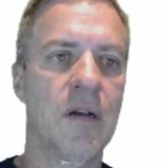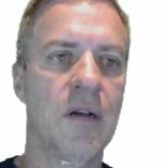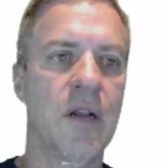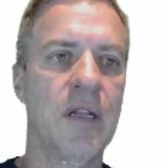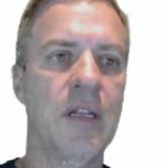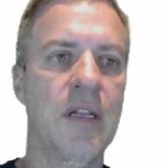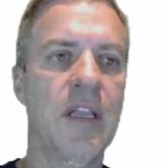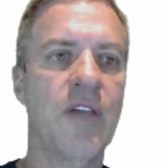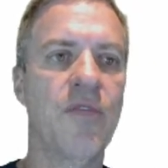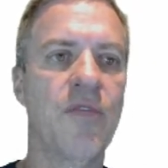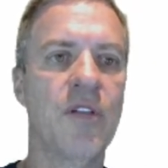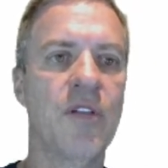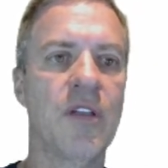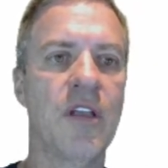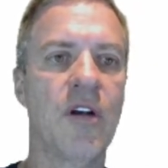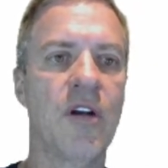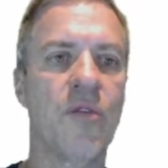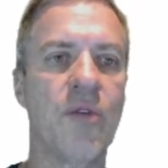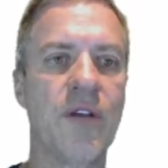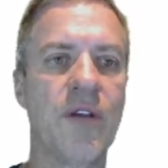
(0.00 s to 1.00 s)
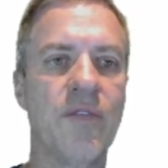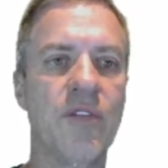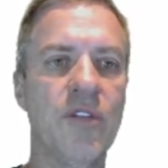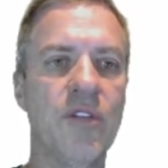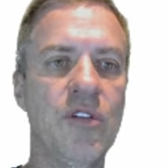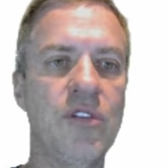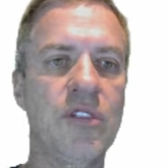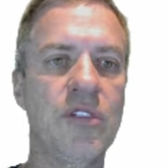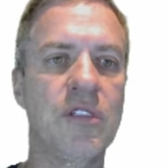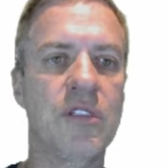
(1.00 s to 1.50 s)
All right, now if we look at our
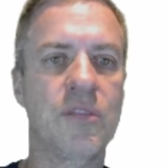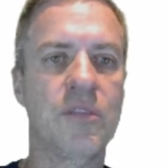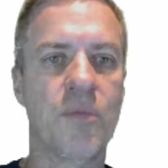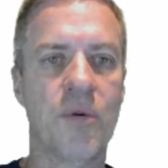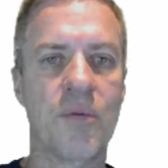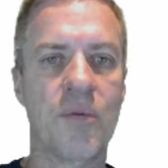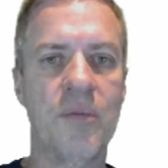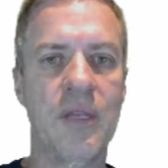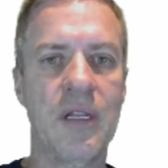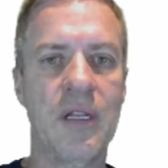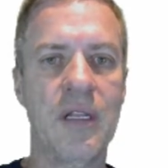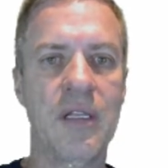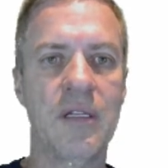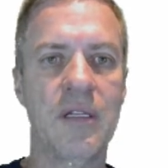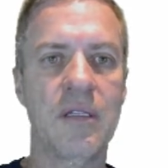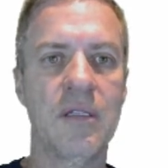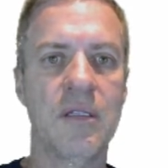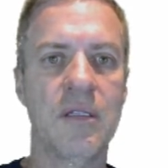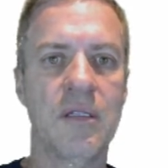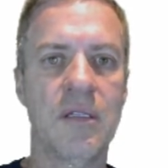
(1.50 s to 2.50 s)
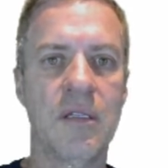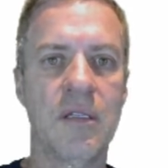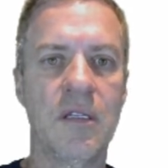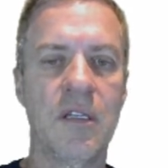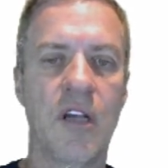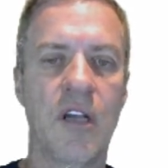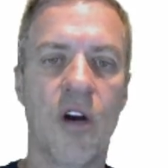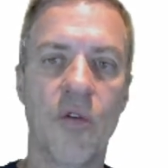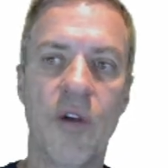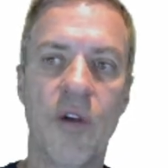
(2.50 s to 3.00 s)
revolutions per minute,
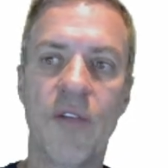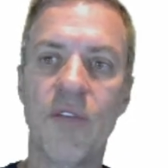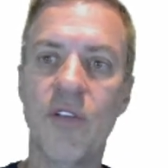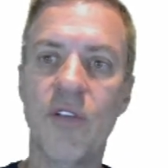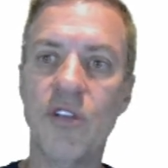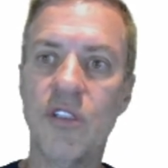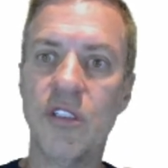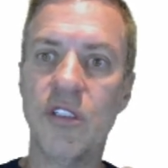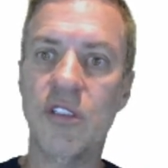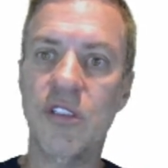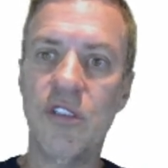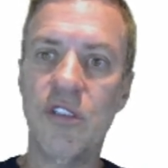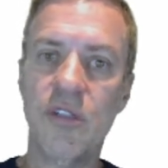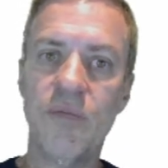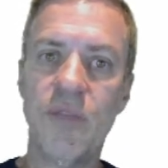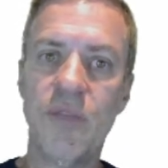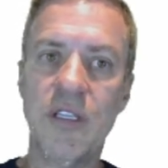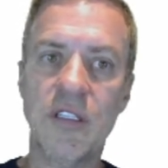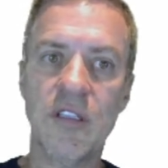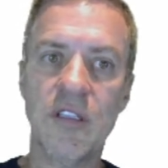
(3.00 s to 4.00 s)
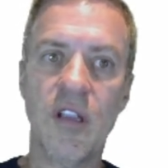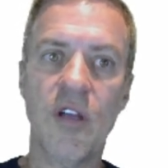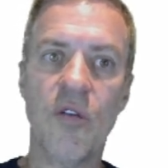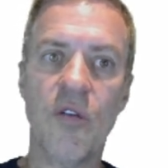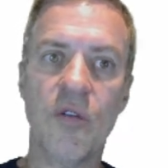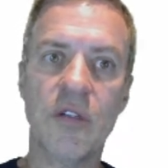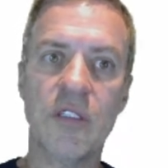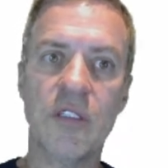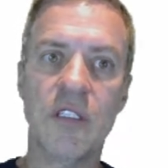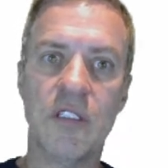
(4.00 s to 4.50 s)
our revolution should be
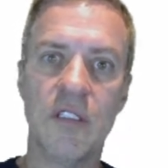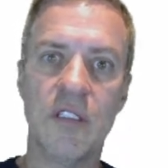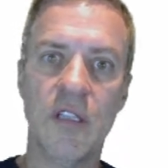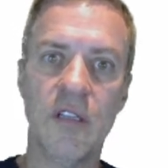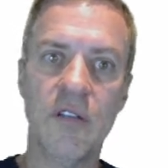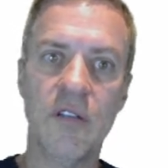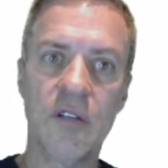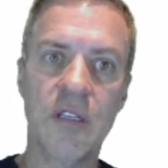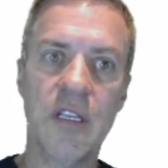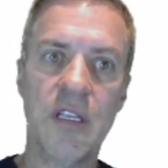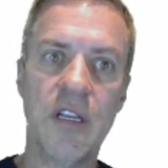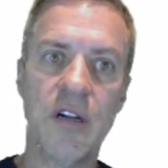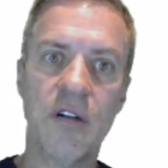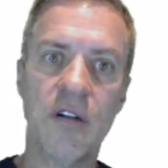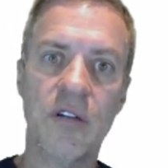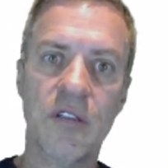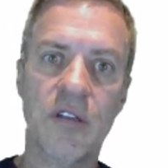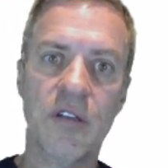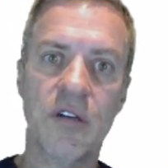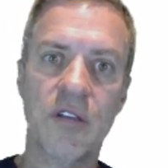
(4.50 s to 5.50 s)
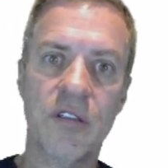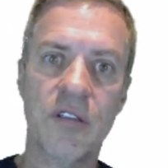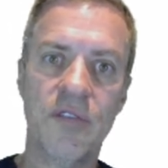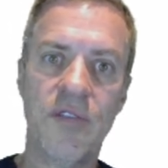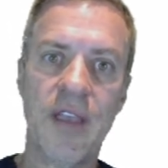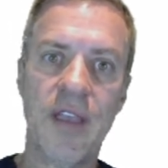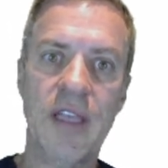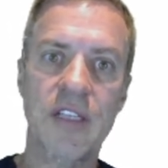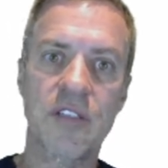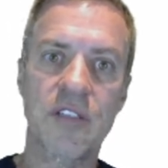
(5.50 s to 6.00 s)
slower since the little gear turns
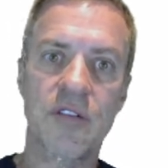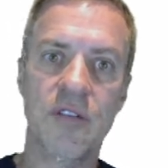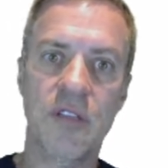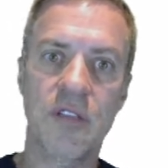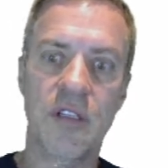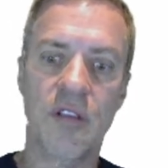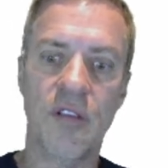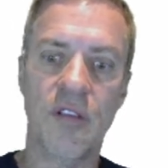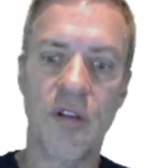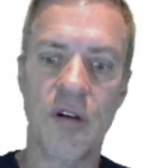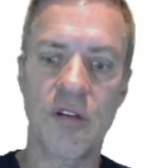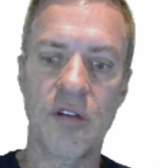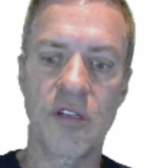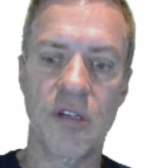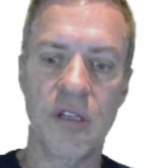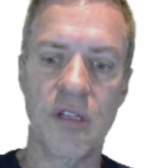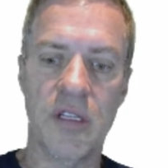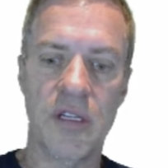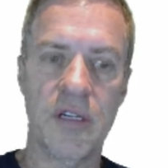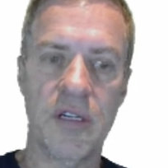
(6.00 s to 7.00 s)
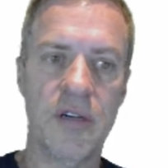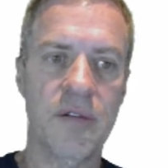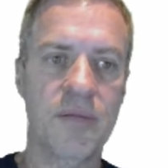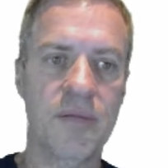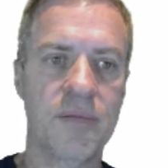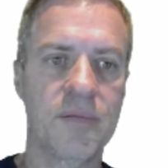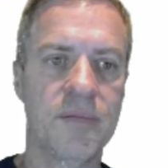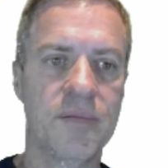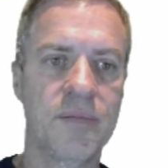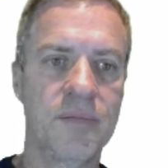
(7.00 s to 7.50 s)
faster than the larger gear.